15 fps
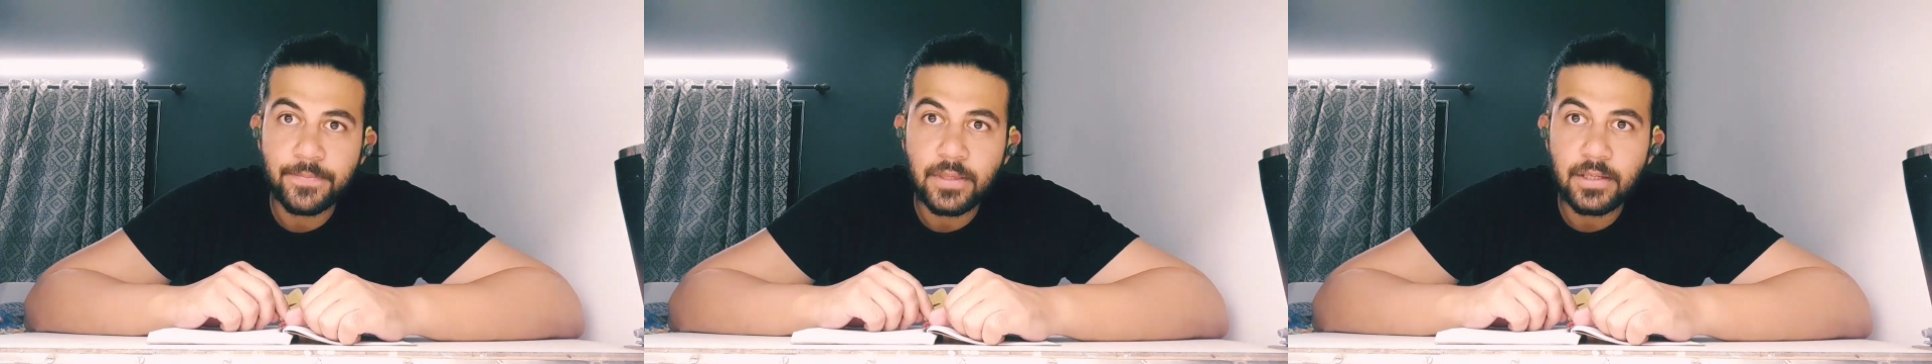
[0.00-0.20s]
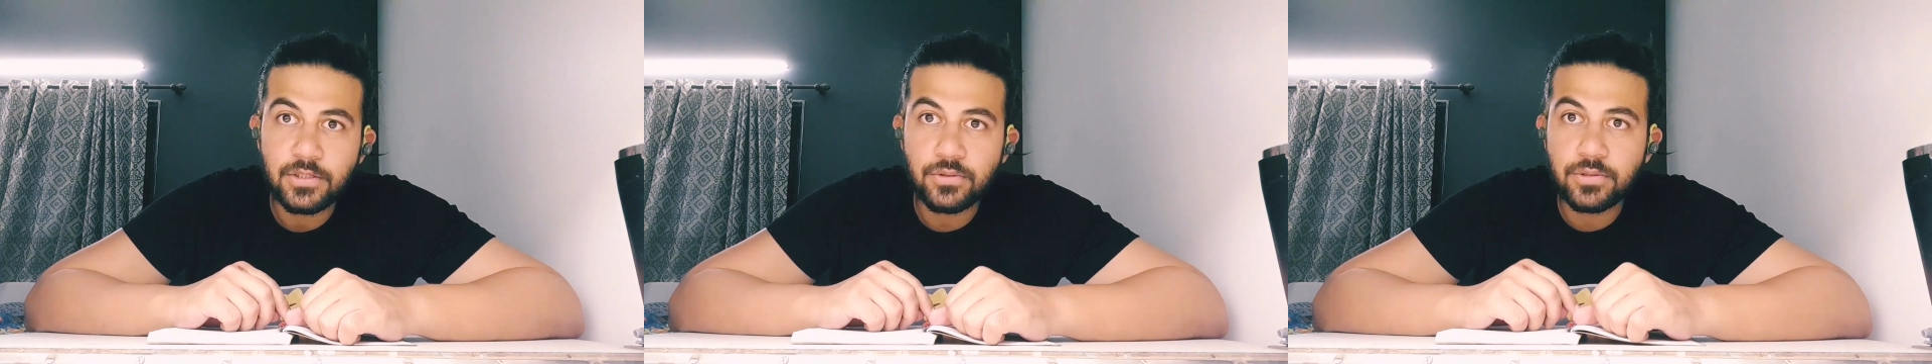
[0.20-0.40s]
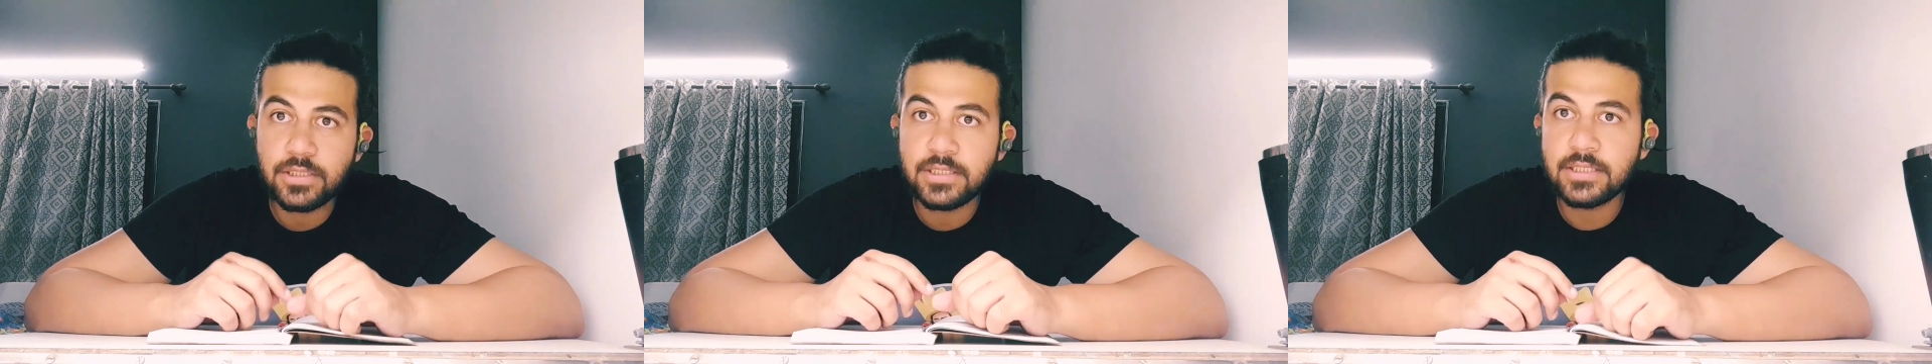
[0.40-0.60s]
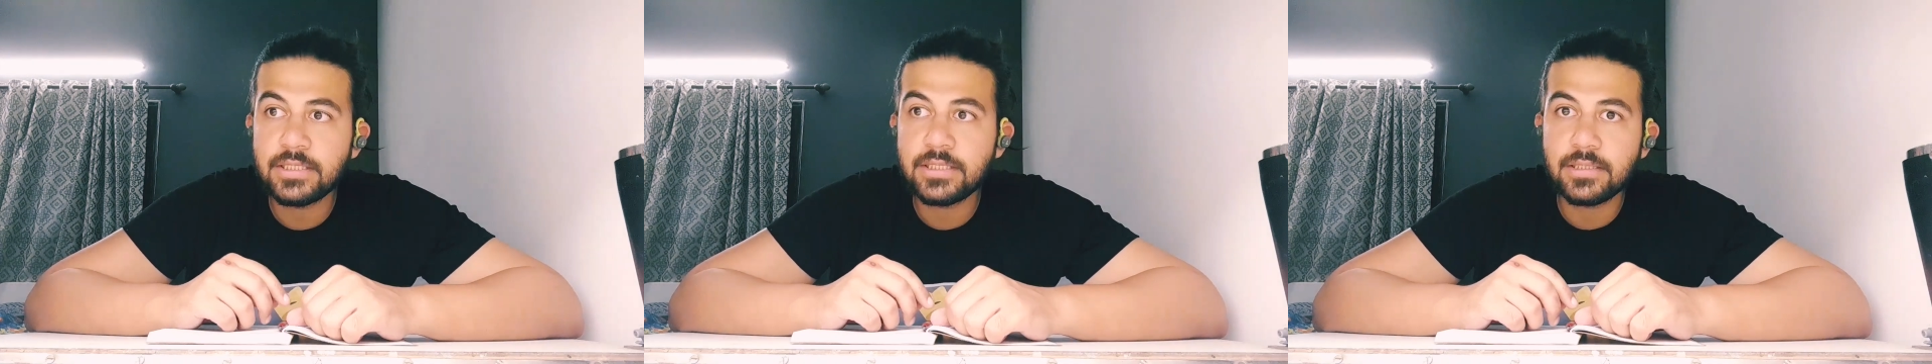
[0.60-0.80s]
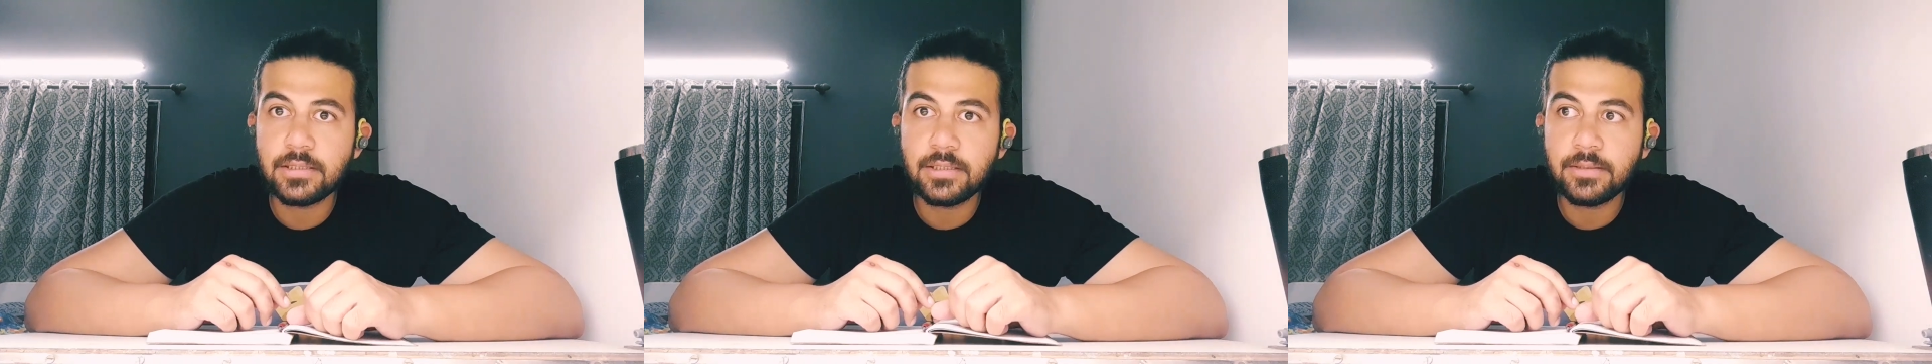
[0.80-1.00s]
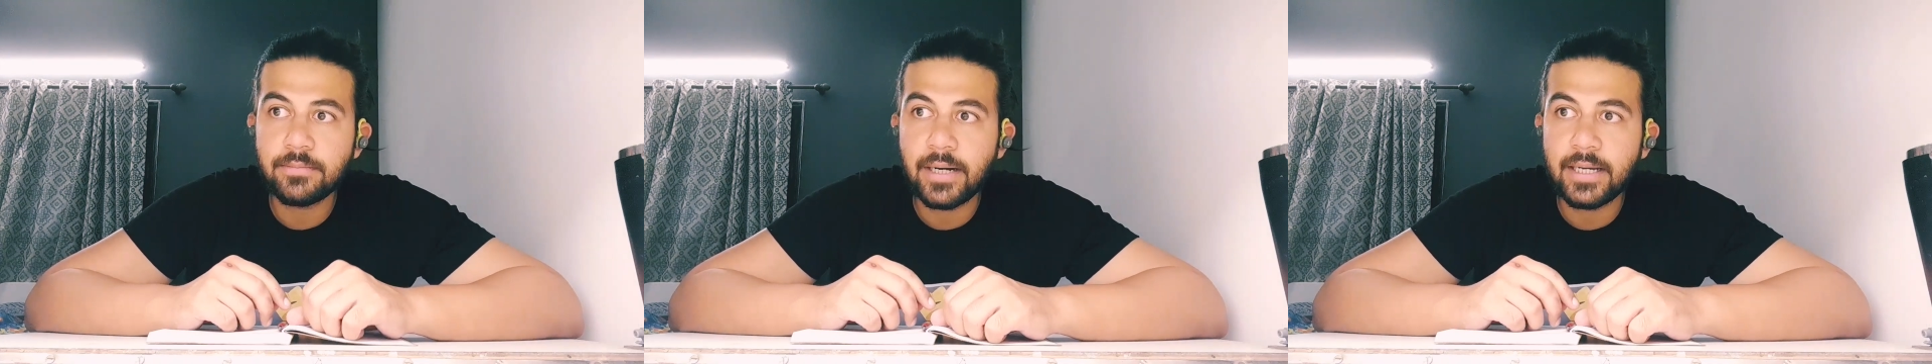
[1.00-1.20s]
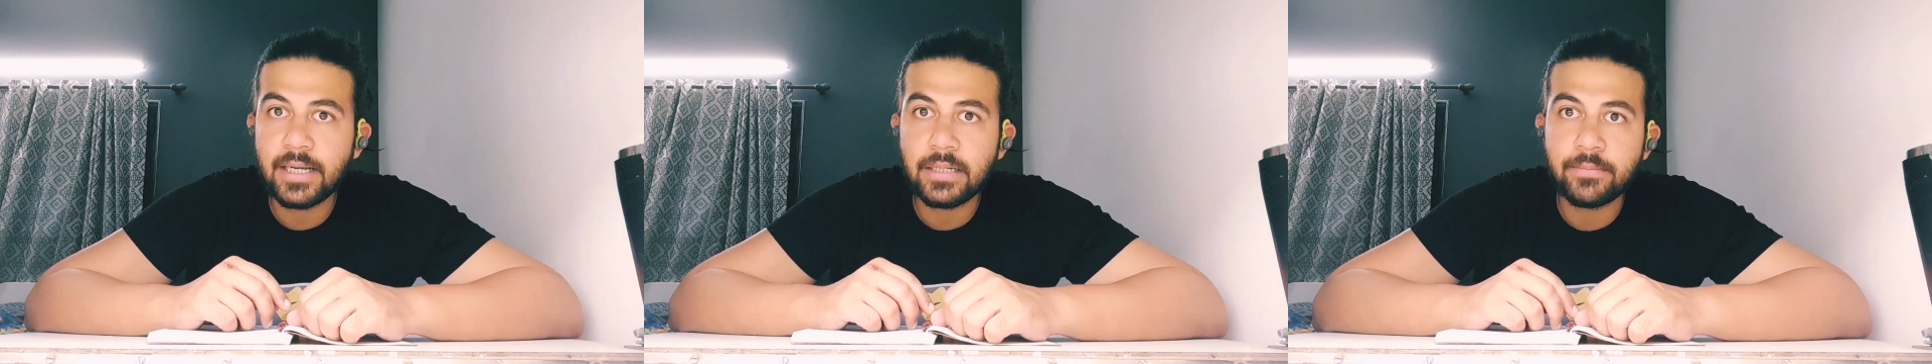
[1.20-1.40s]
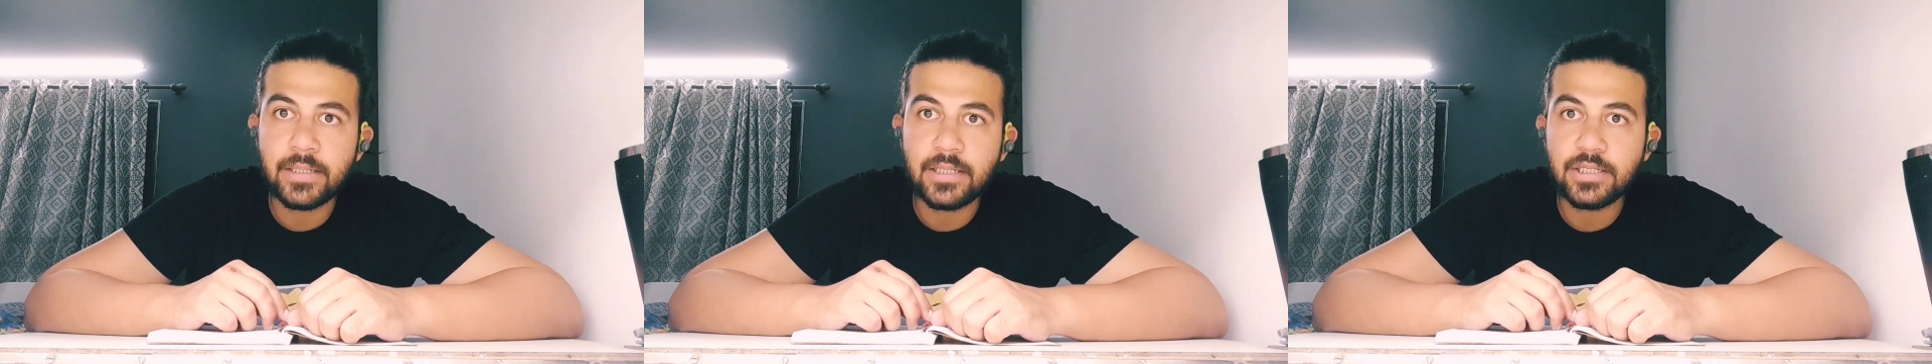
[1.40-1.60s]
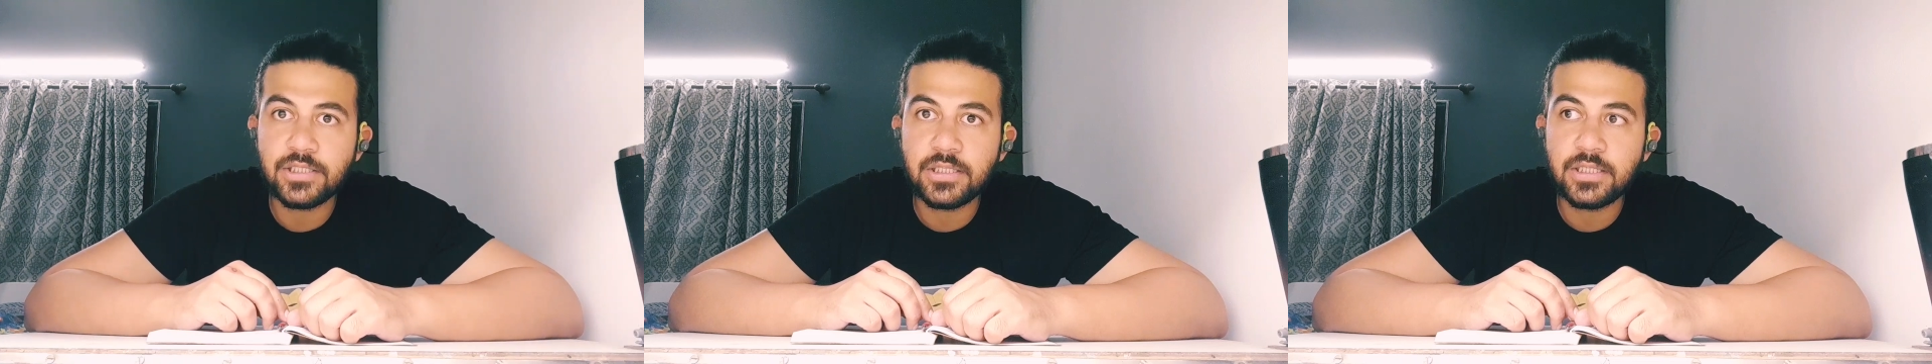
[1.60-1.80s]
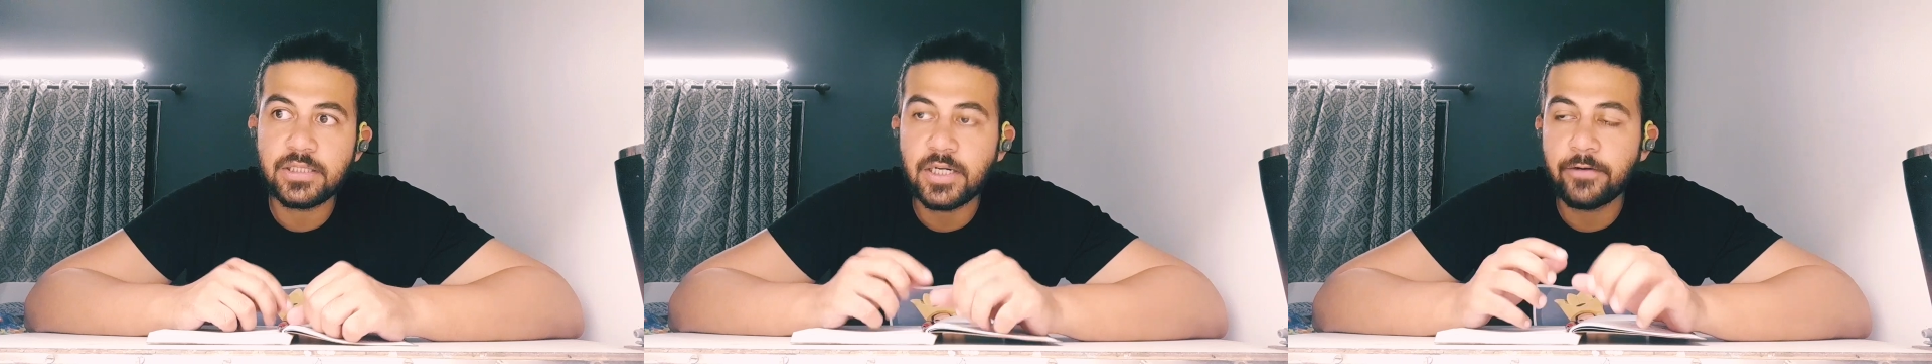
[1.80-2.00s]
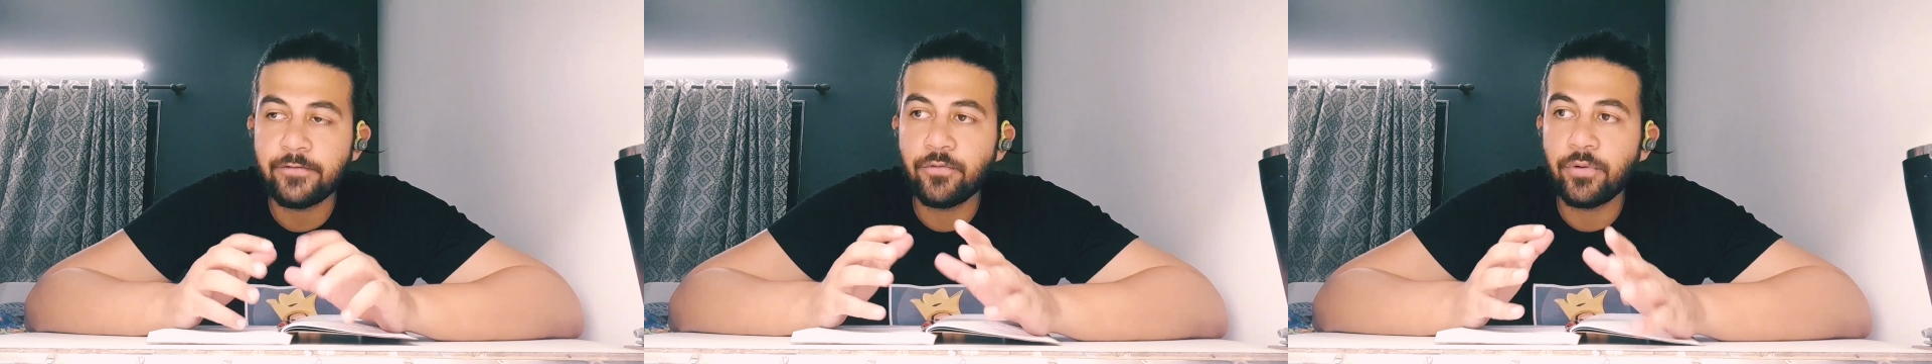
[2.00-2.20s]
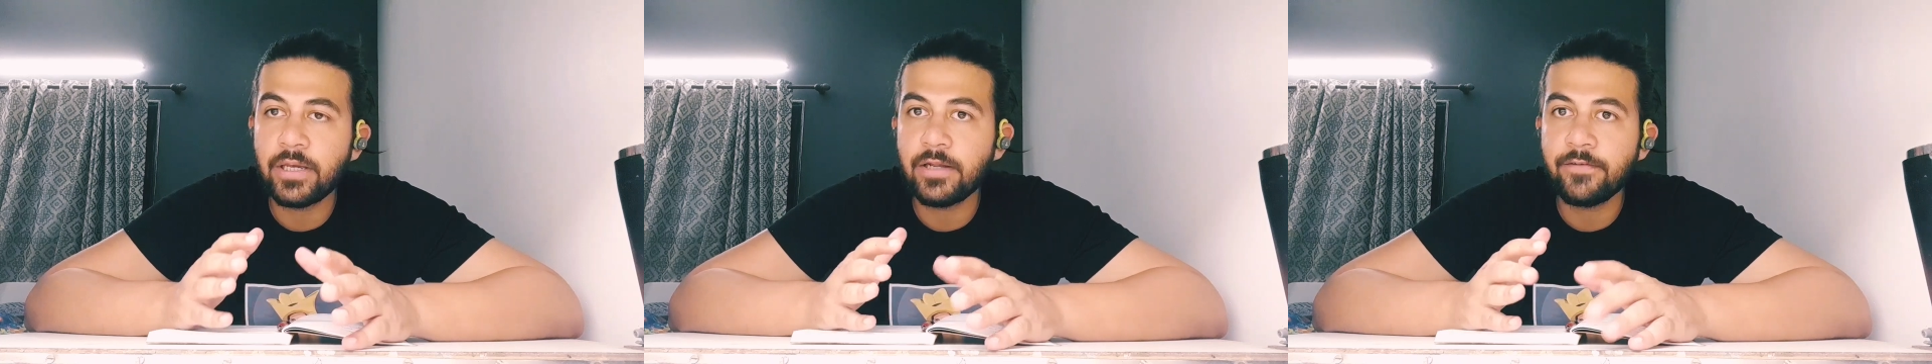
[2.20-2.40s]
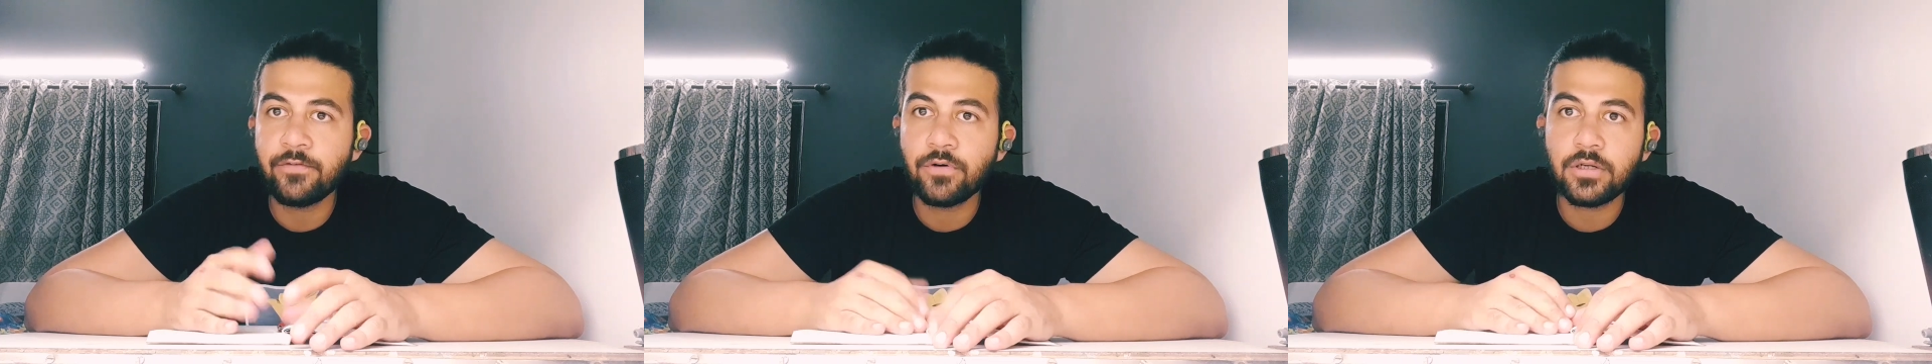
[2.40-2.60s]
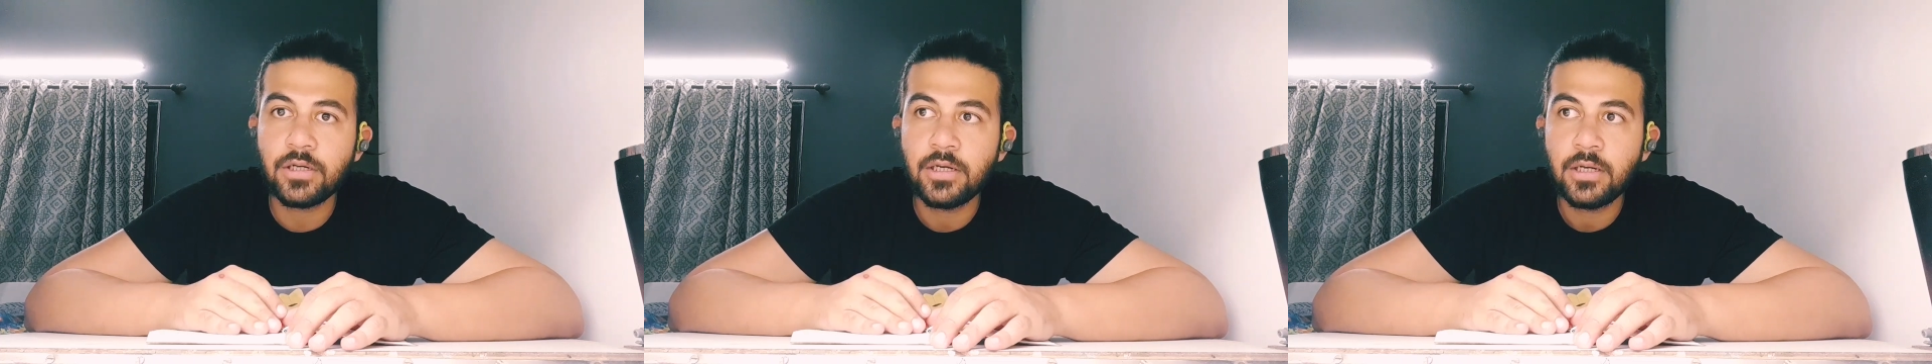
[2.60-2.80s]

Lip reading: So this is my recommendation. Instead of going in for